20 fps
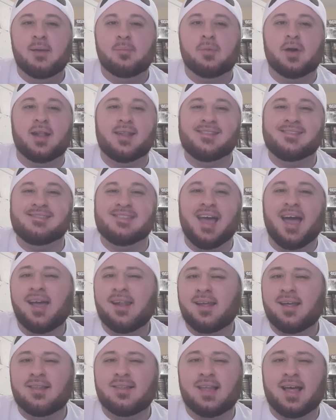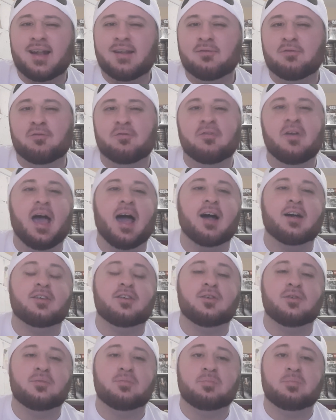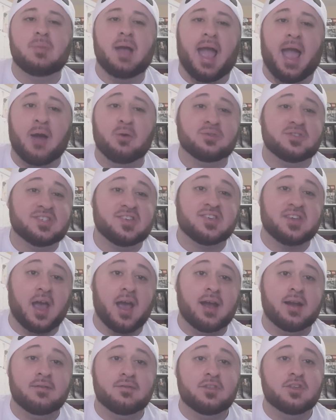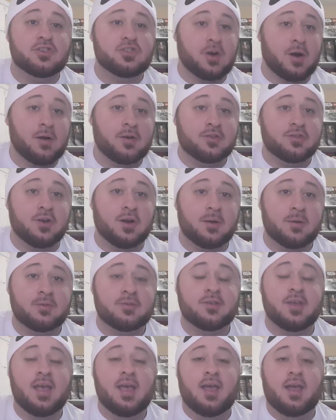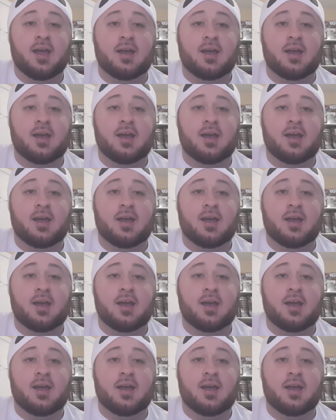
but not a lot of value outside of the Charizards.